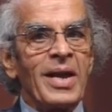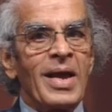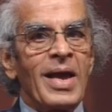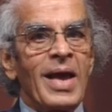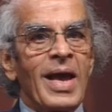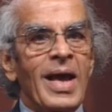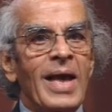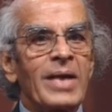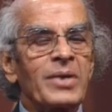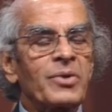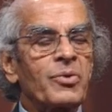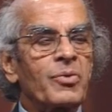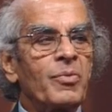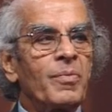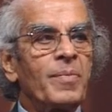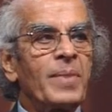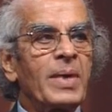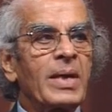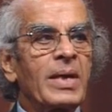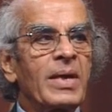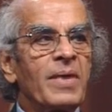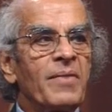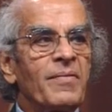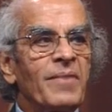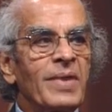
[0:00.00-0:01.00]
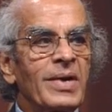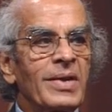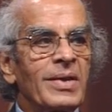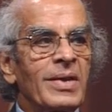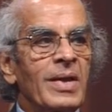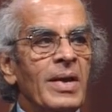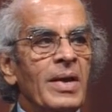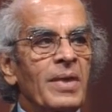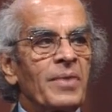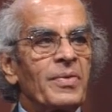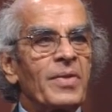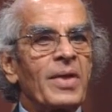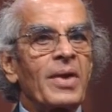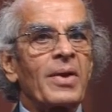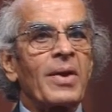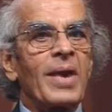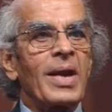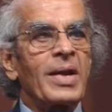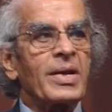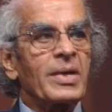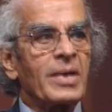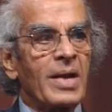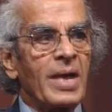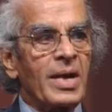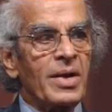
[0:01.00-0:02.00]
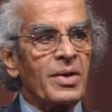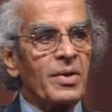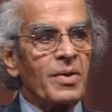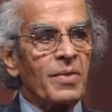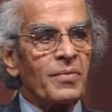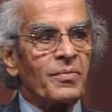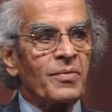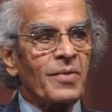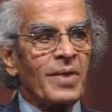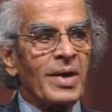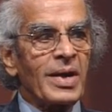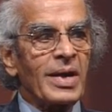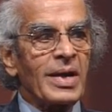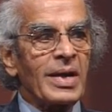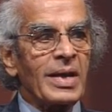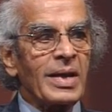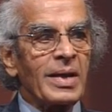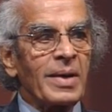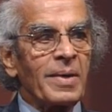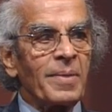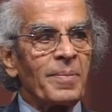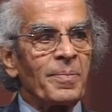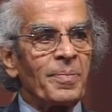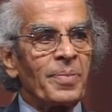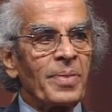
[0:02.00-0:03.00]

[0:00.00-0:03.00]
has to be given the right kind of training